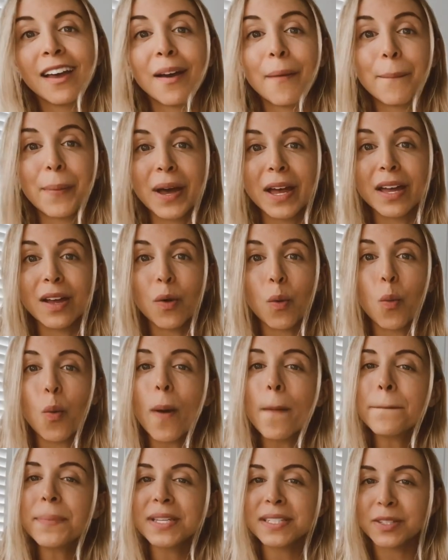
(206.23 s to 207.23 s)
But
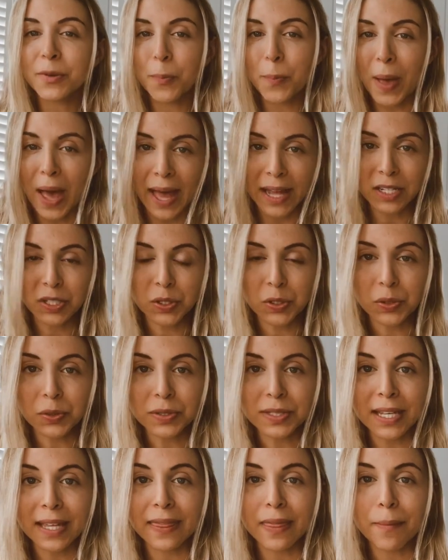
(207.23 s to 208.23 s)
one piece of bad
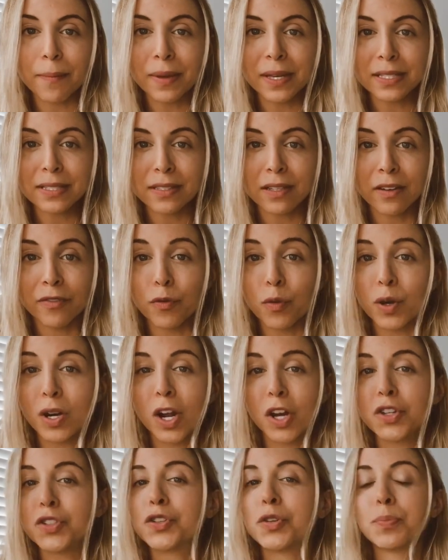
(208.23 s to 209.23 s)
news in the midst of
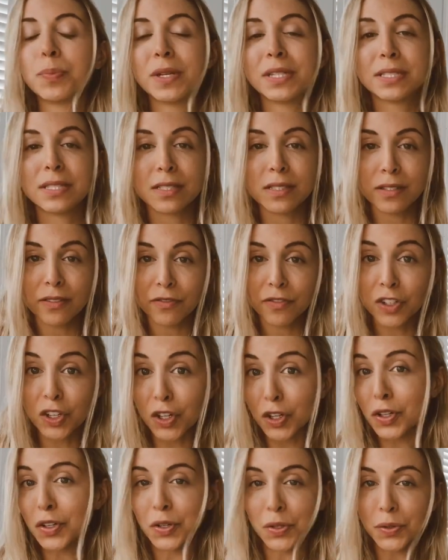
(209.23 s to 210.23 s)
100 pieces of
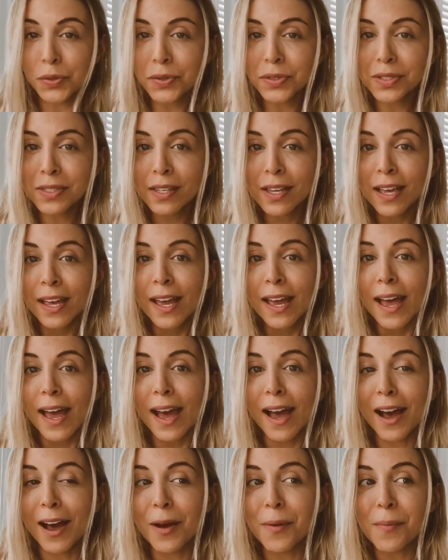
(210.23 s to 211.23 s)
good news,
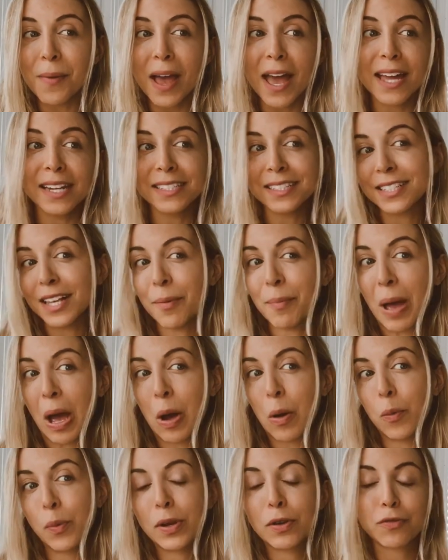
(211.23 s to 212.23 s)
and
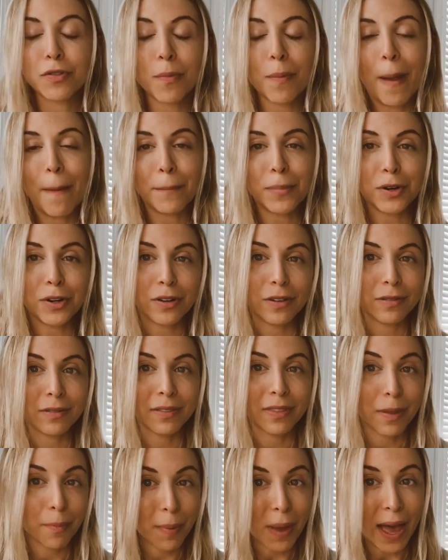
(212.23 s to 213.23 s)
somehow we remember
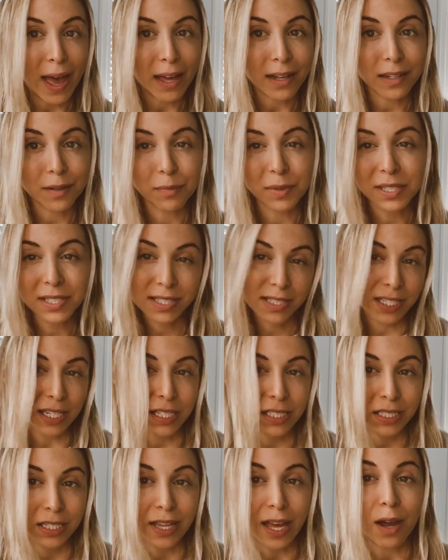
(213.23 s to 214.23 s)
the bad and we
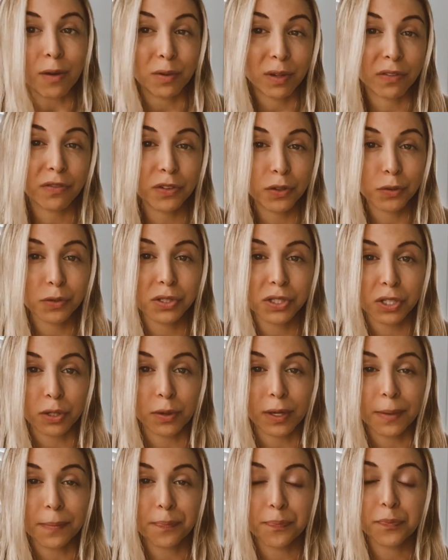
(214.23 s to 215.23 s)
stick to that, we fuse to
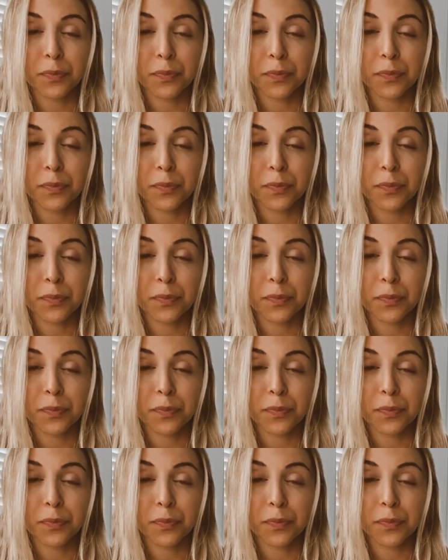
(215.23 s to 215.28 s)
it.